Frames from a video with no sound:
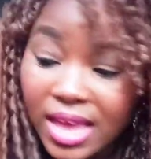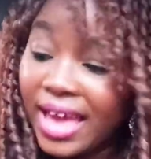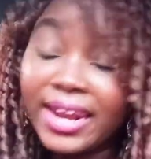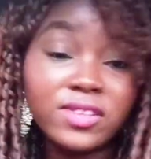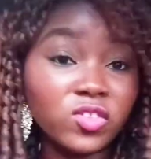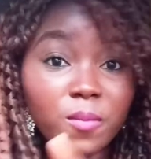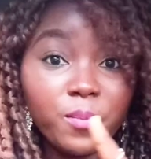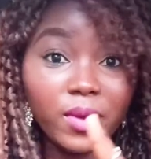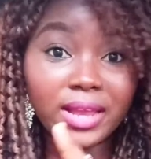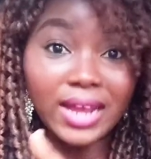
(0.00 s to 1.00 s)
And at some
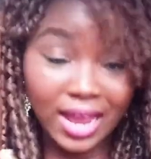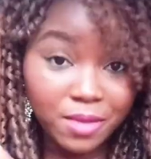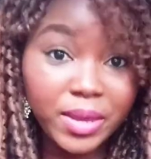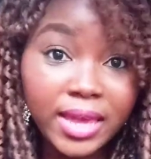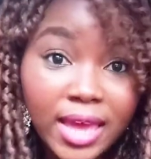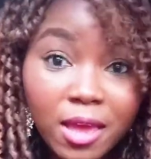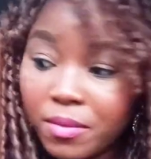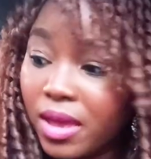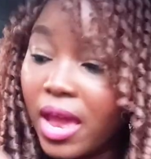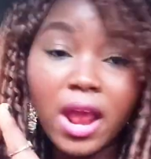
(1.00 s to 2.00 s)
point, I
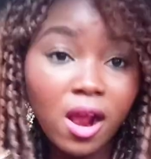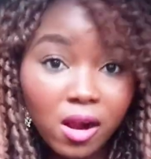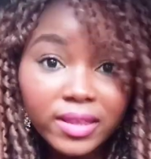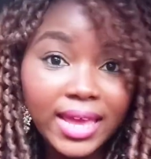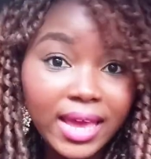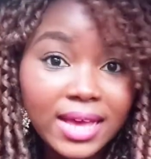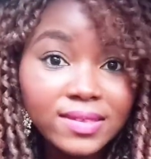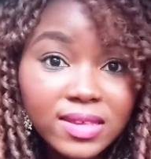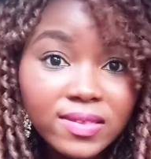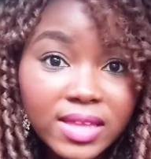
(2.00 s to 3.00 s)
became a healthcare
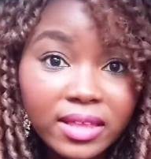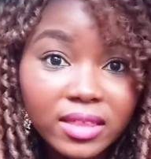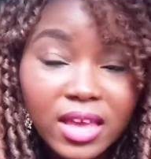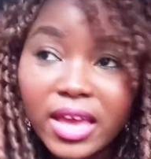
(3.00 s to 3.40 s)
assistant